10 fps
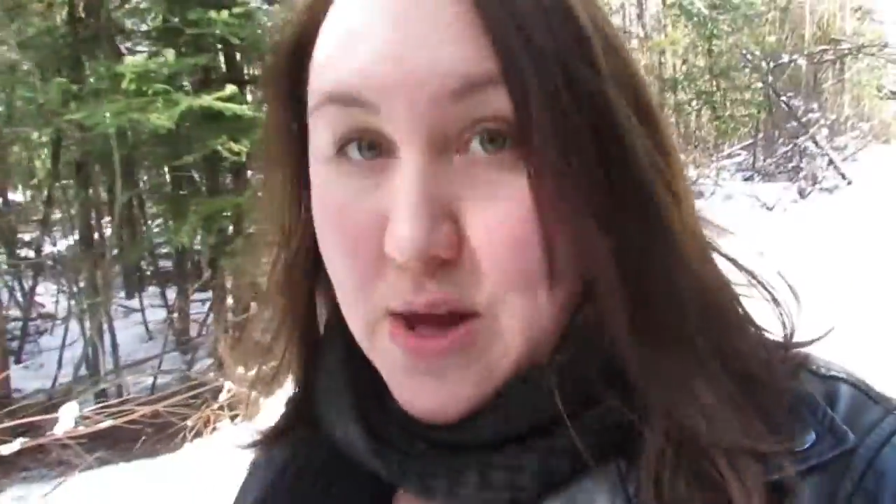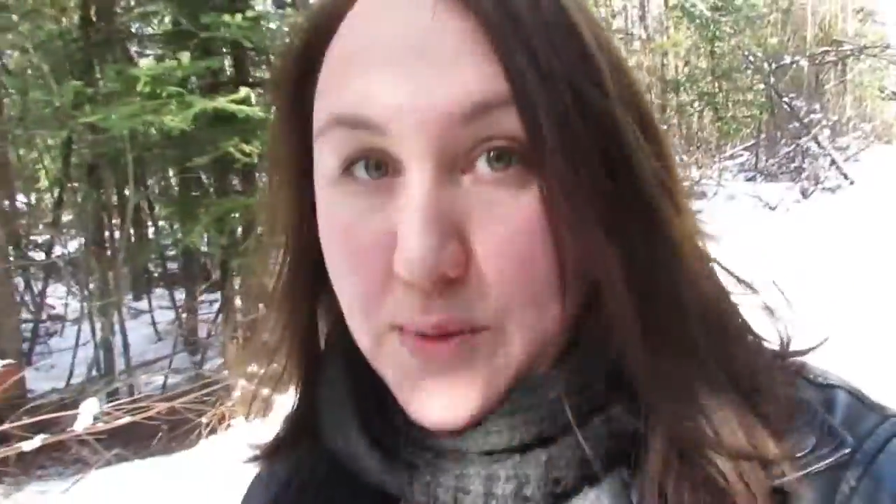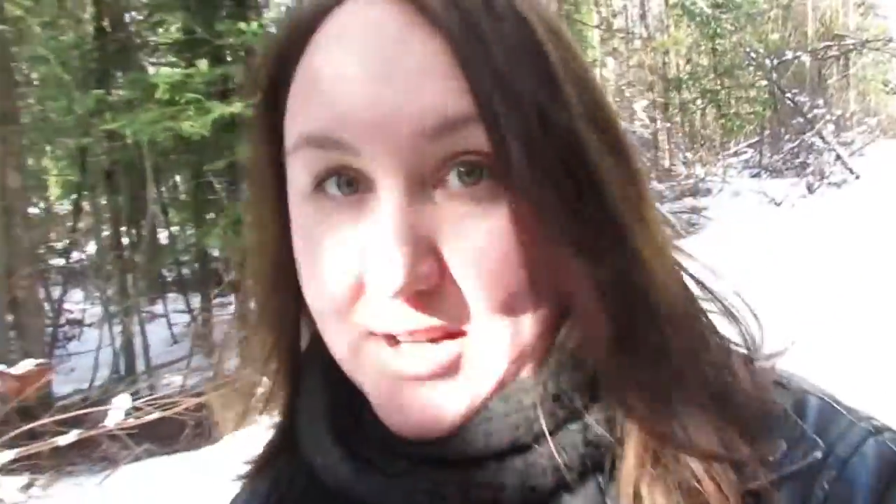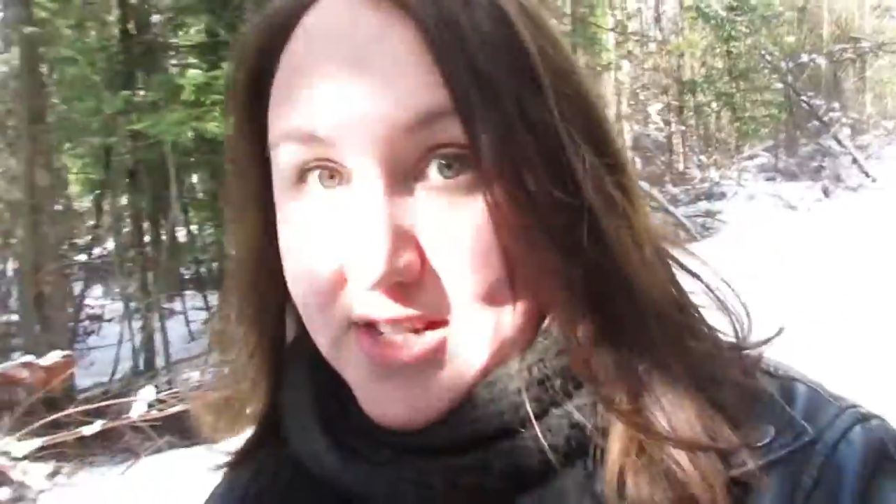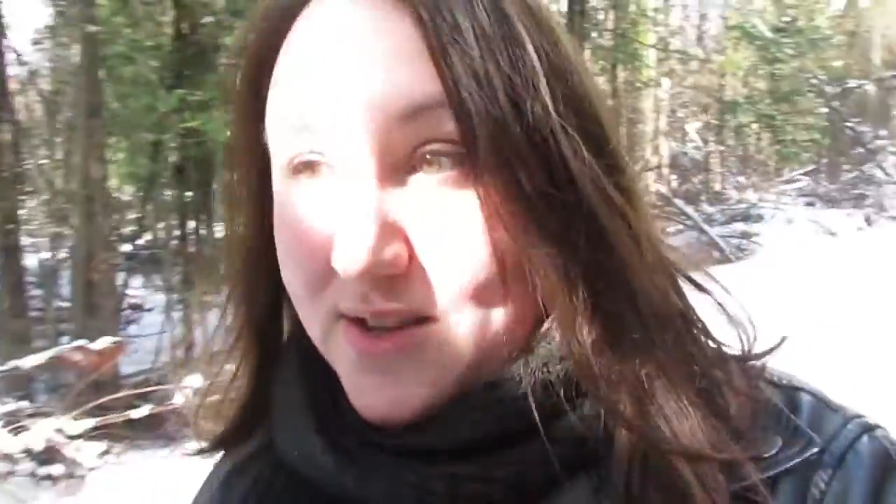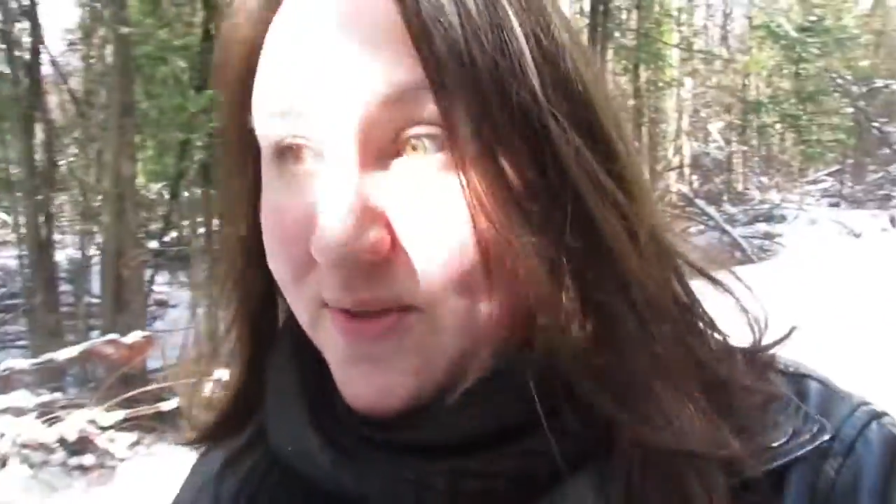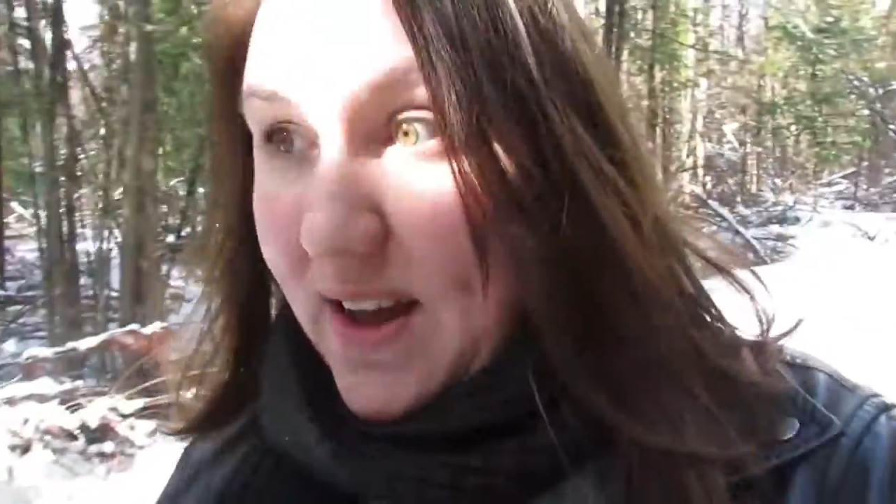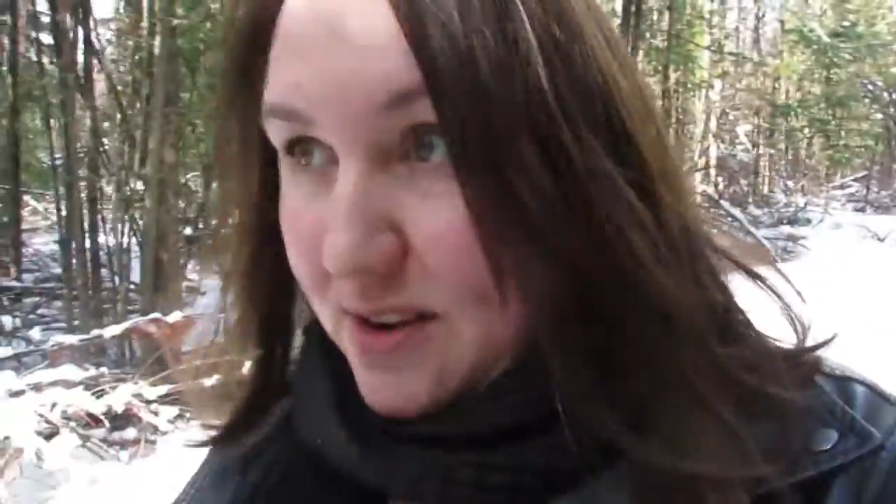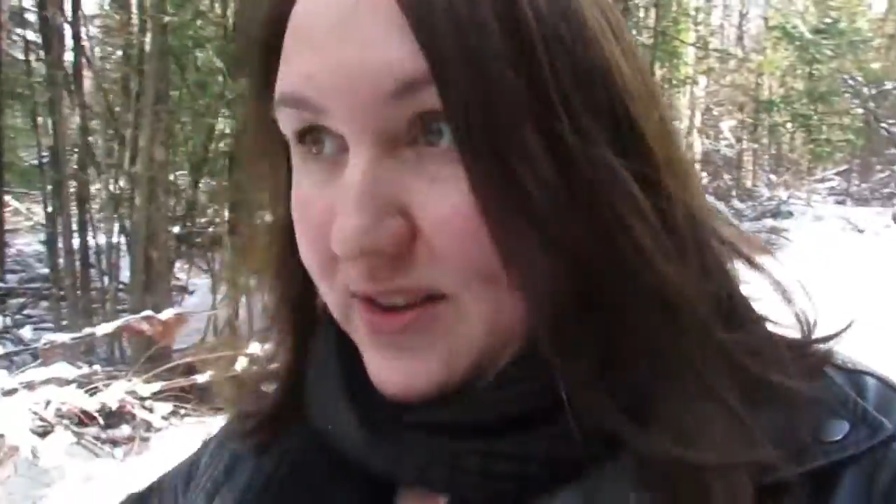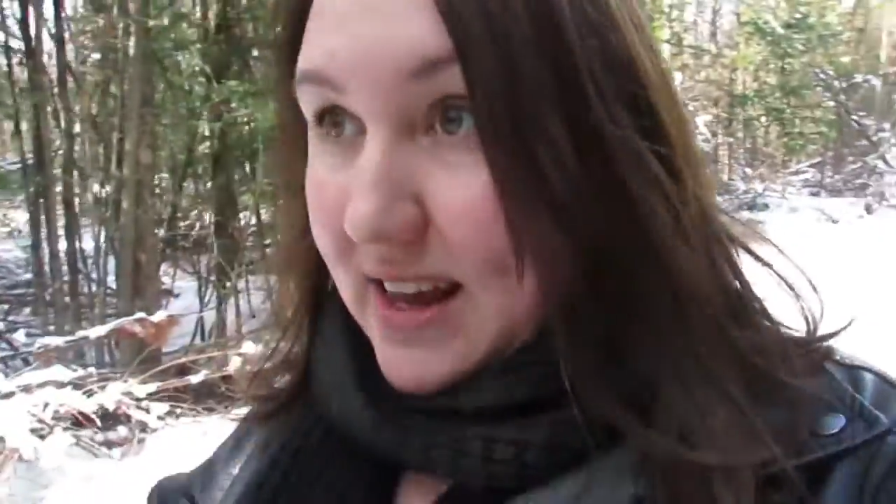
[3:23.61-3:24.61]
which is
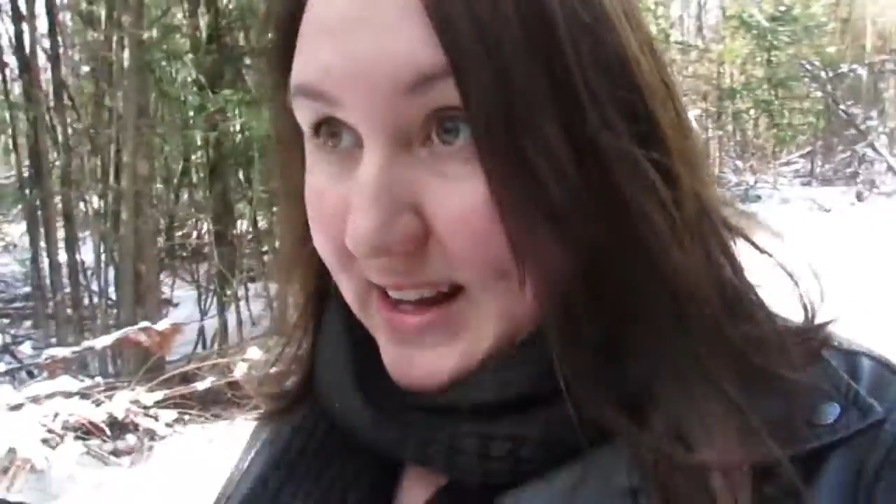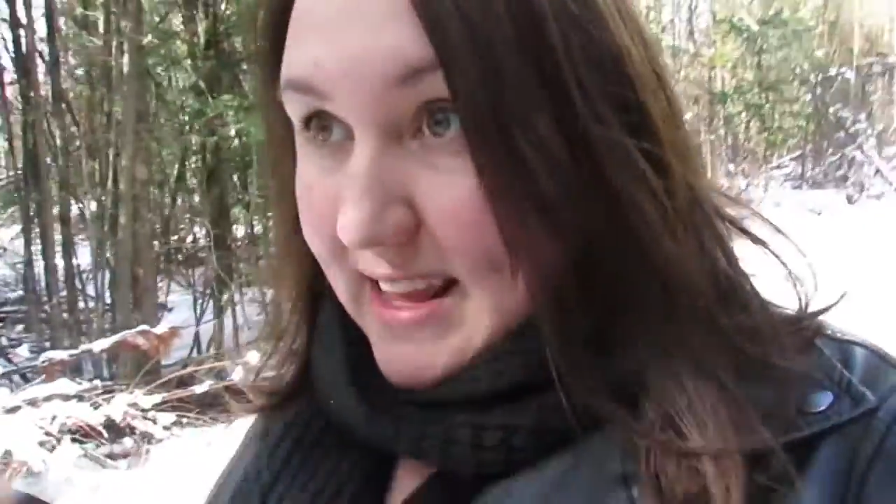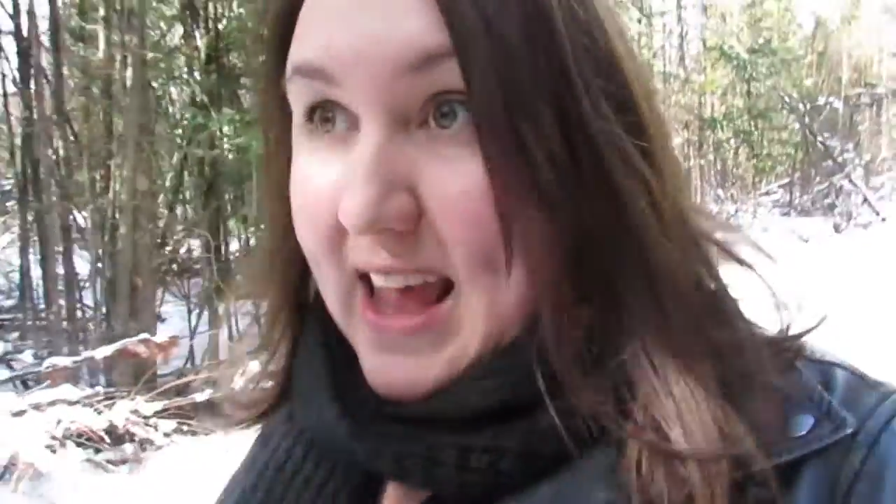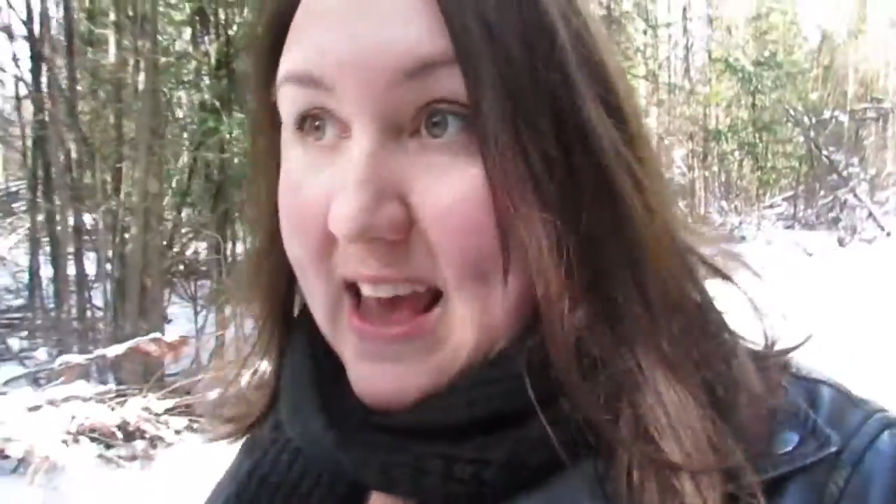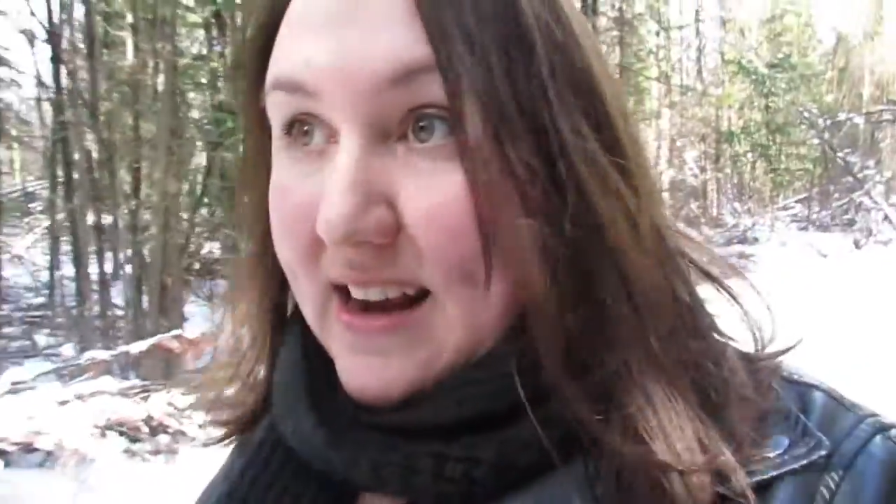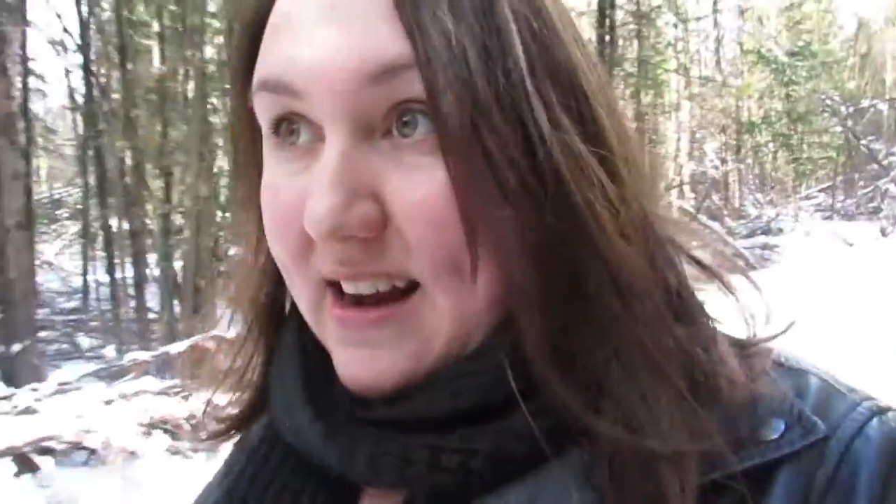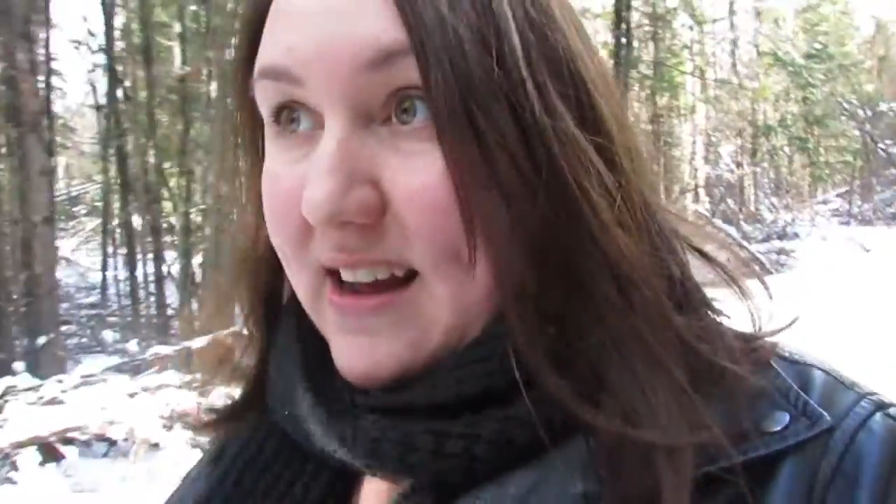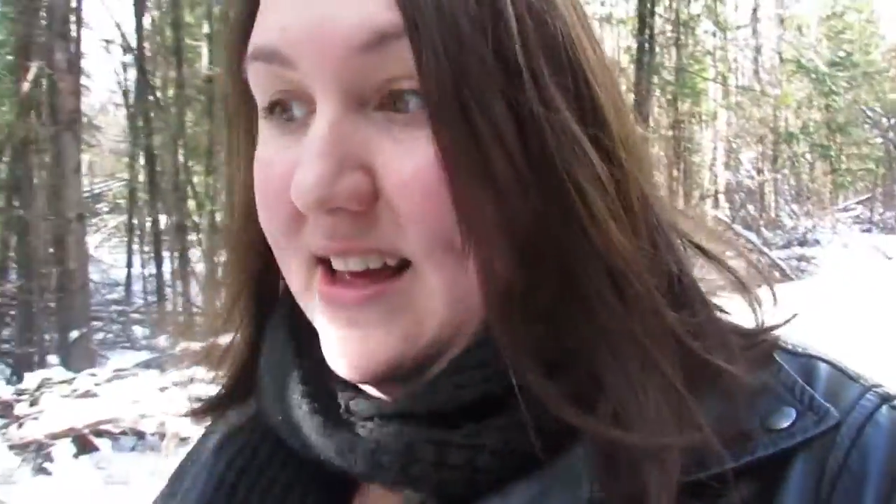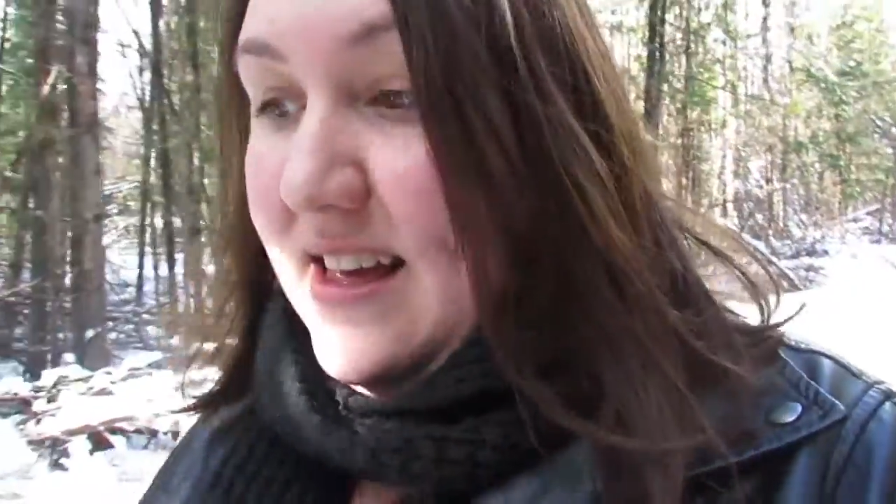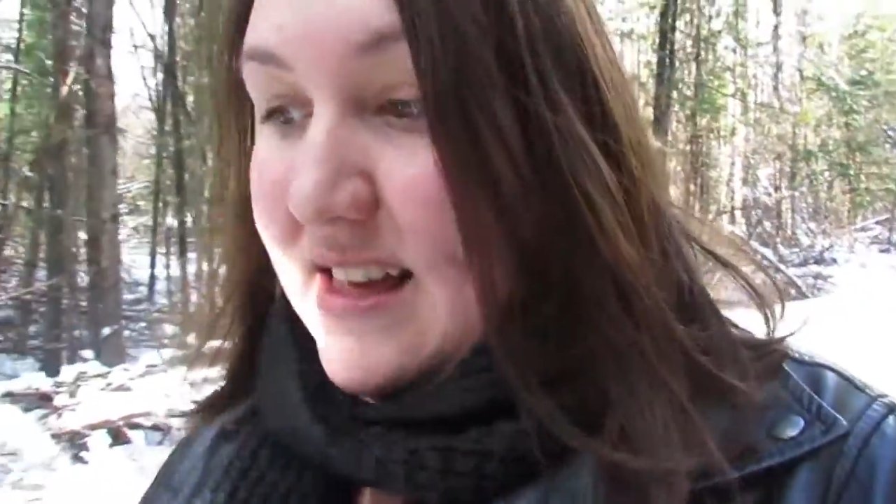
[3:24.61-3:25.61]
found in Canada,